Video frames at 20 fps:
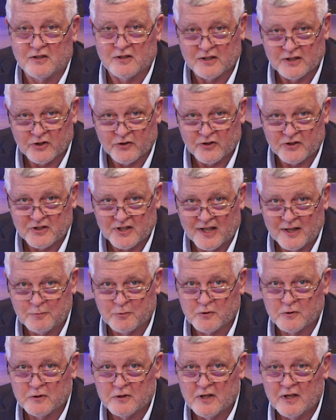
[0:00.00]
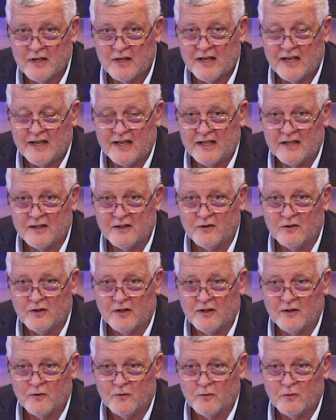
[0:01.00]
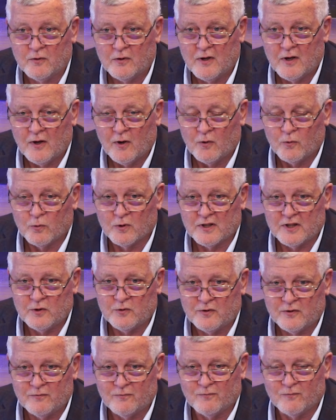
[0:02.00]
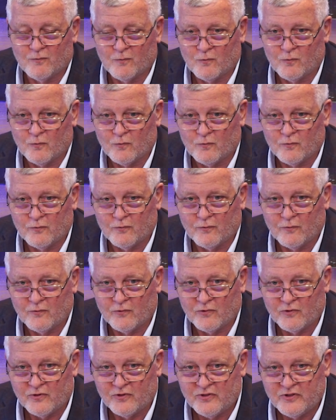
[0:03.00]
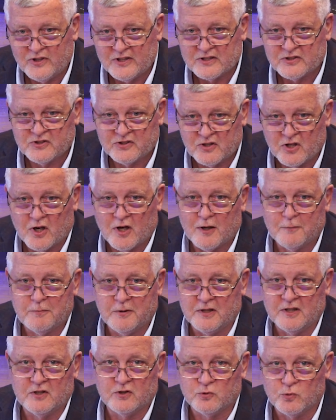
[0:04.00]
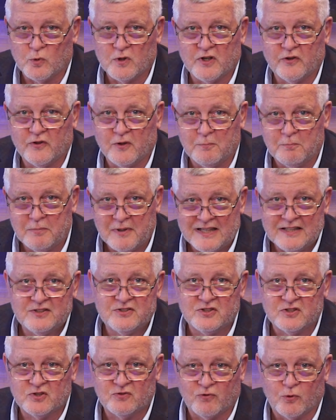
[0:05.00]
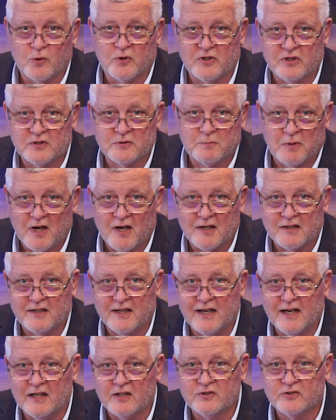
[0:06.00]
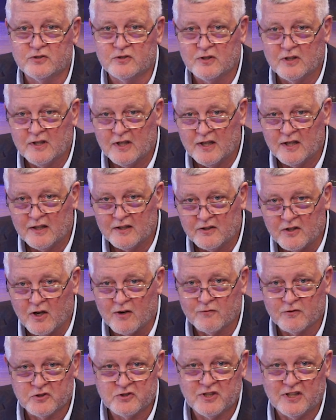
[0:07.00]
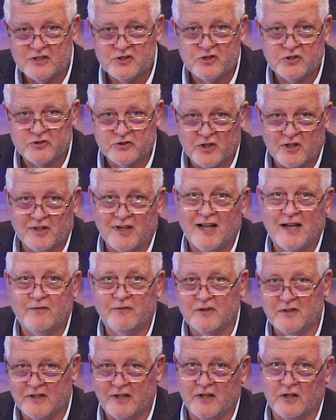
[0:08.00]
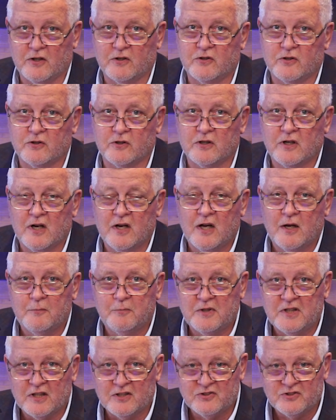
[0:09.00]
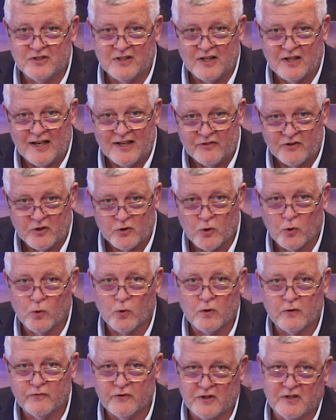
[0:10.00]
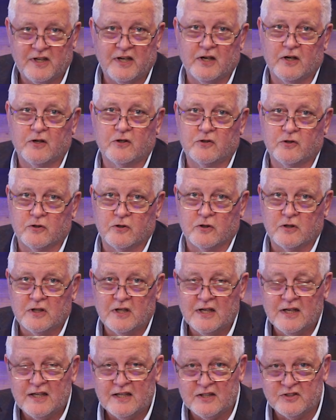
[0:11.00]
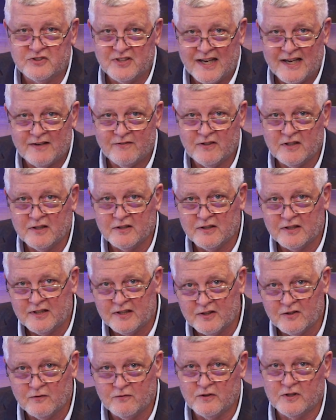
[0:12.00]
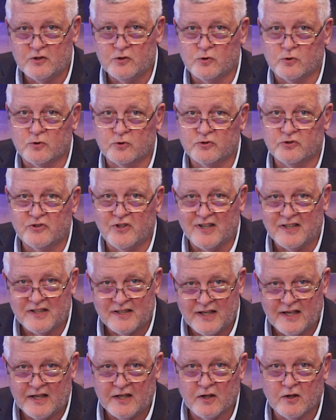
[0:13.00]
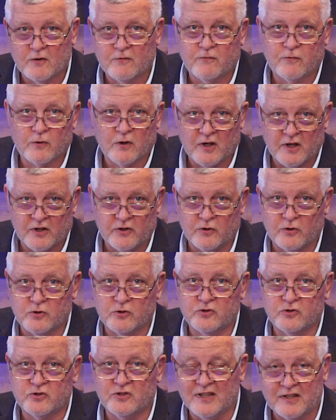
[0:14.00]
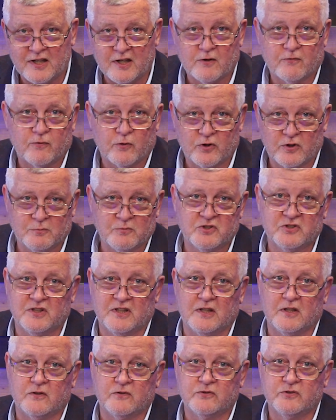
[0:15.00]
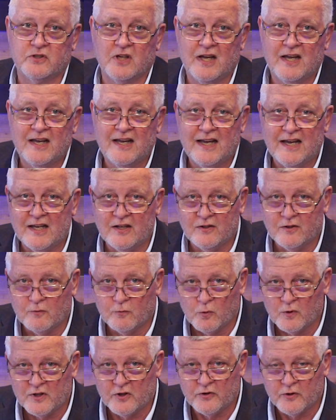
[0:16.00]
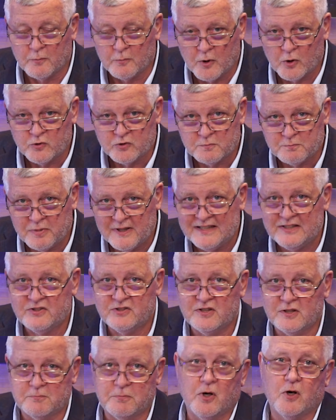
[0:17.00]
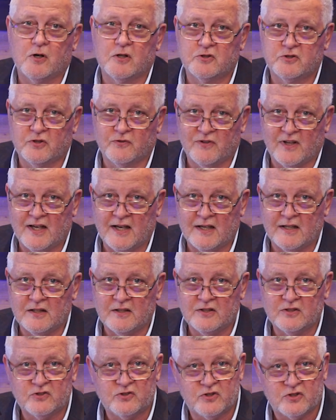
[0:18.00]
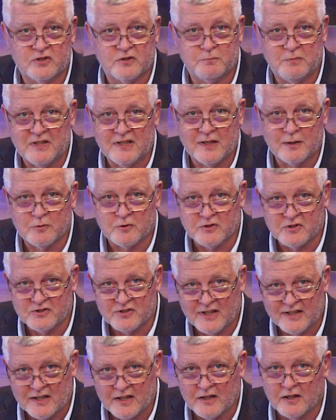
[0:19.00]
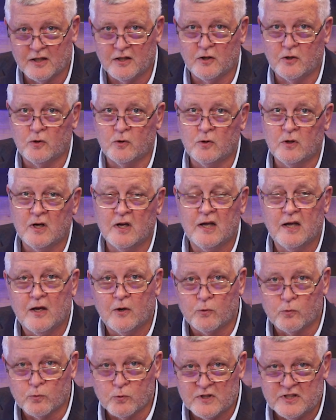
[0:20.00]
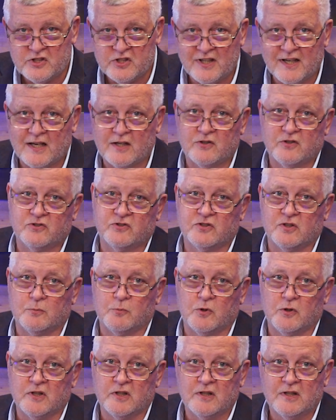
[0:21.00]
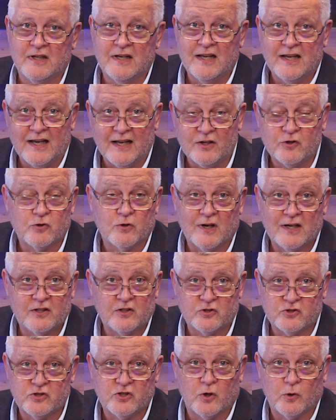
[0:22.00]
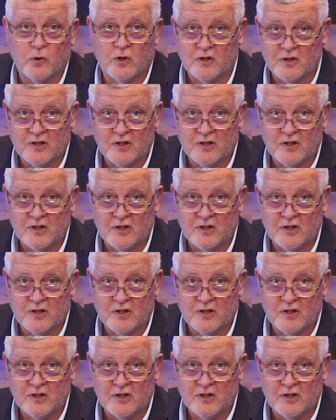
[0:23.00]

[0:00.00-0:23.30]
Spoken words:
clear the table. And really, this topic is one of the bases for this podcast, conversations on life and character, because at the core of the character is having individuals that care for others and care for themselves. And one of the most basic parts of that is just being able to say hello, reaching out to someone, and trying to show a